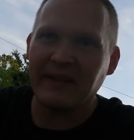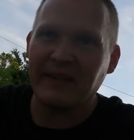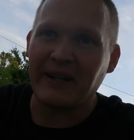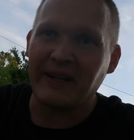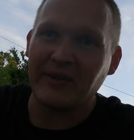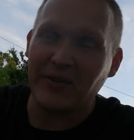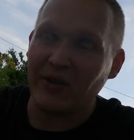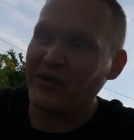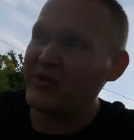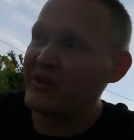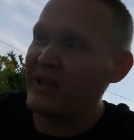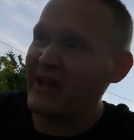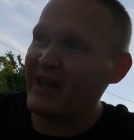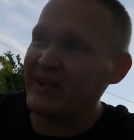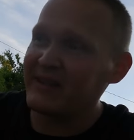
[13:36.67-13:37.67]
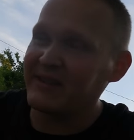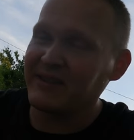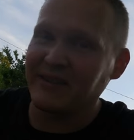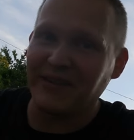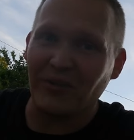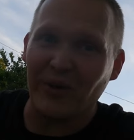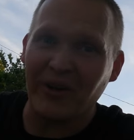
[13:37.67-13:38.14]
and I'll show you guys
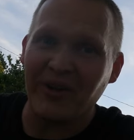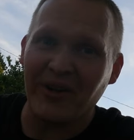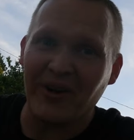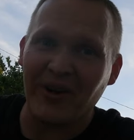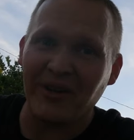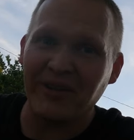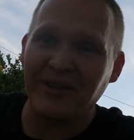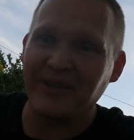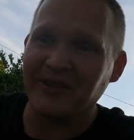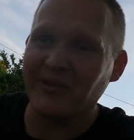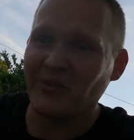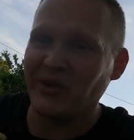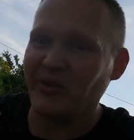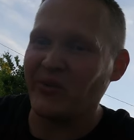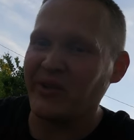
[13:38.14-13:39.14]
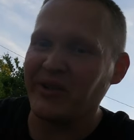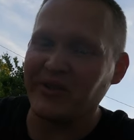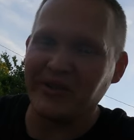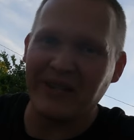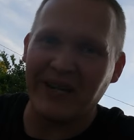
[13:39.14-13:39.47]
the way the car looks with the wheels